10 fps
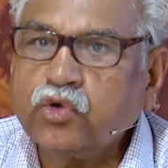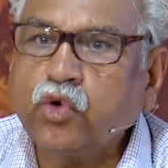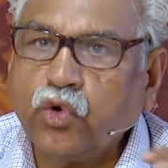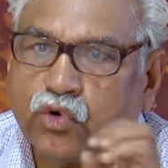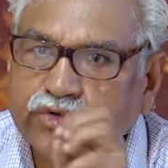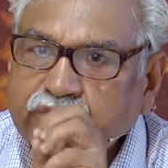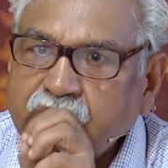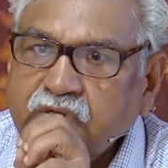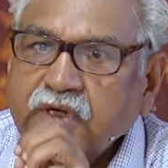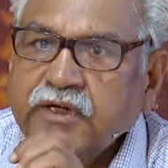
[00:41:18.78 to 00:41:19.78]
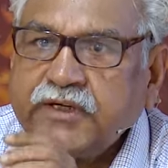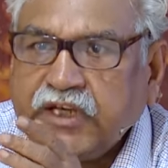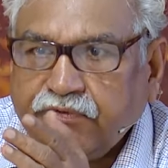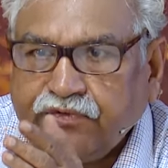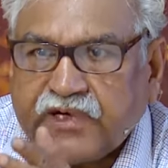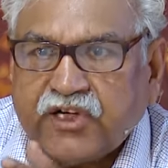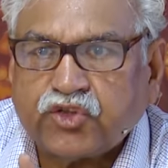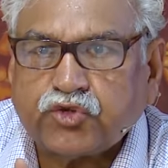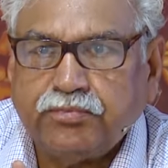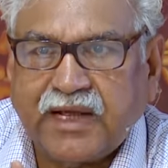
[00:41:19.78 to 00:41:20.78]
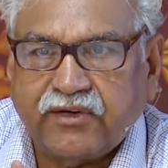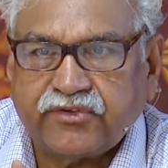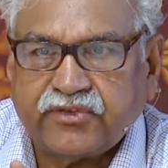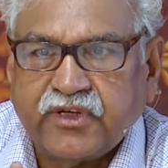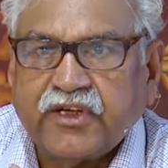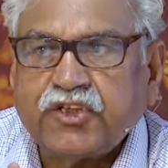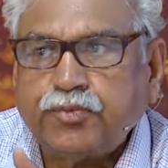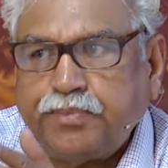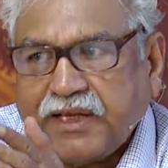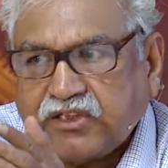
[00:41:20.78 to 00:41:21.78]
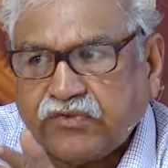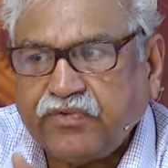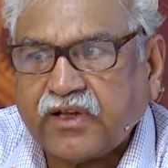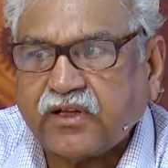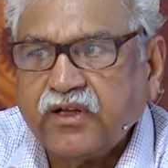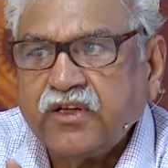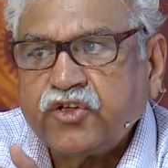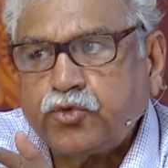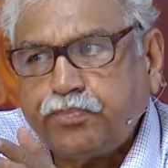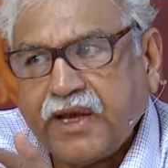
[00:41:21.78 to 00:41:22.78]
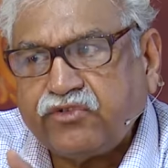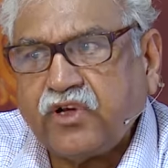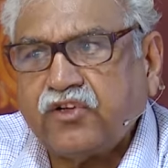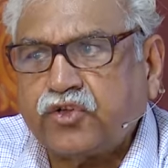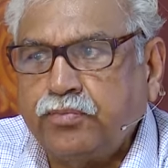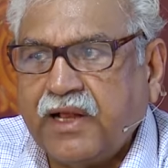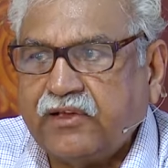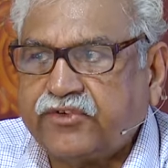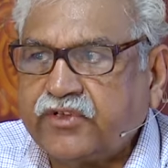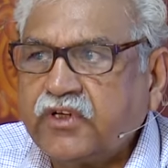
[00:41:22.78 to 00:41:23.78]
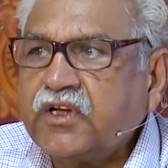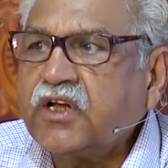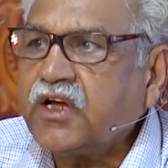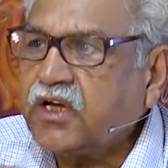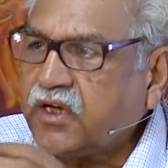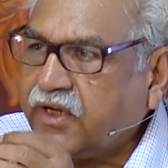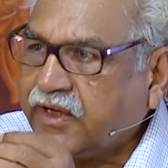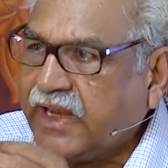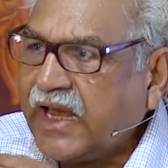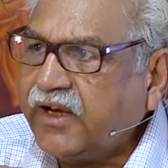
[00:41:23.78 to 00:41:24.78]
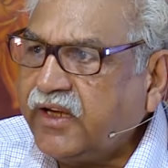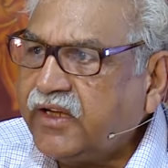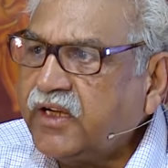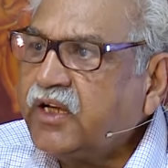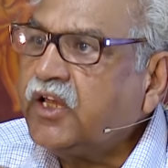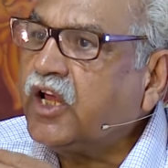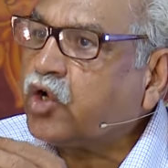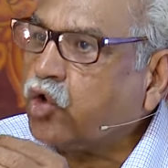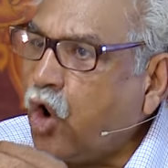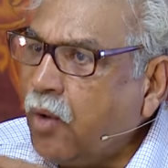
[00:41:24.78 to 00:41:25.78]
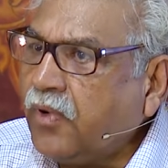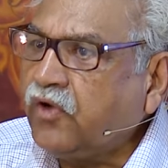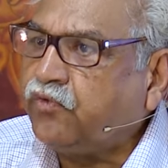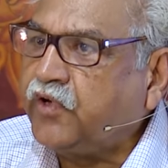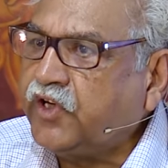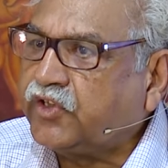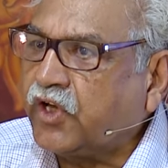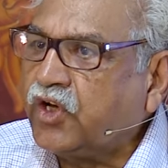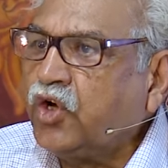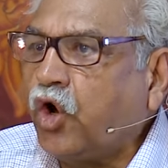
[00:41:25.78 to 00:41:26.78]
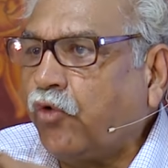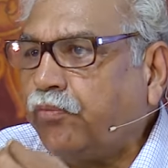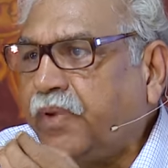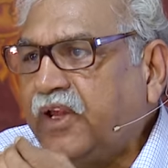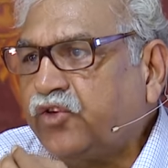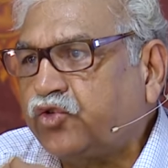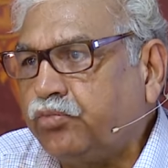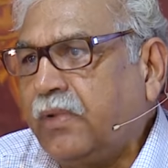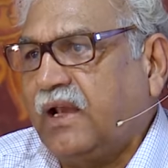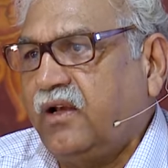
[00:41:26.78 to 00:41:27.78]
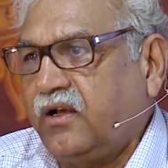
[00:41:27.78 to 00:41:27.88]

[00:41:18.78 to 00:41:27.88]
Those different smells, specific, special smells, carry a common feature of being smell.